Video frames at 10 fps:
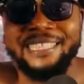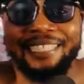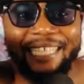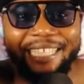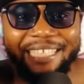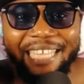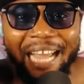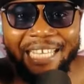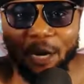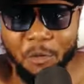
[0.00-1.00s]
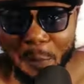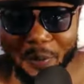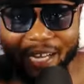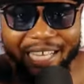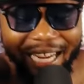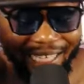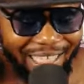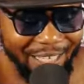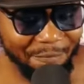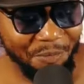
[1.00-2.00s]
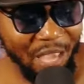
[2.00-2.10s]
Yadini ye repeating united day.